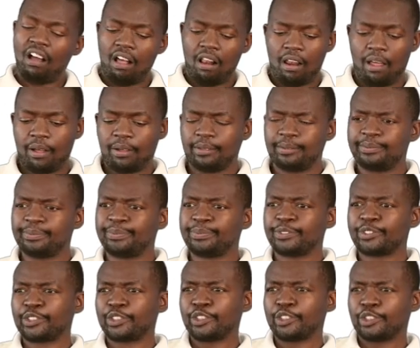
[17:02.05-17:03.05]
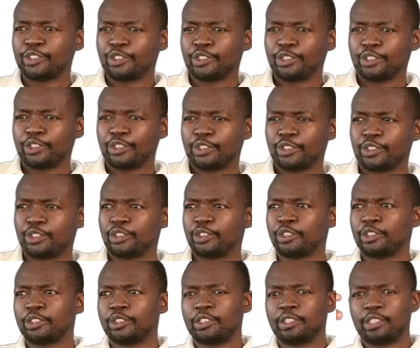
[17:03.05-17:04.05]
the light and
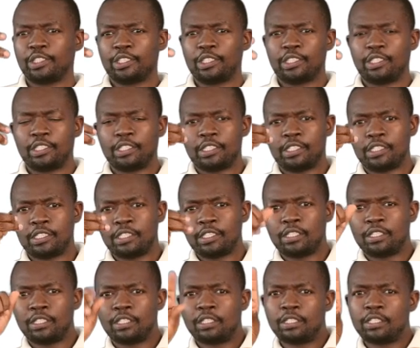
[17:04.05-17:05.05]
dark. Remember, we have looked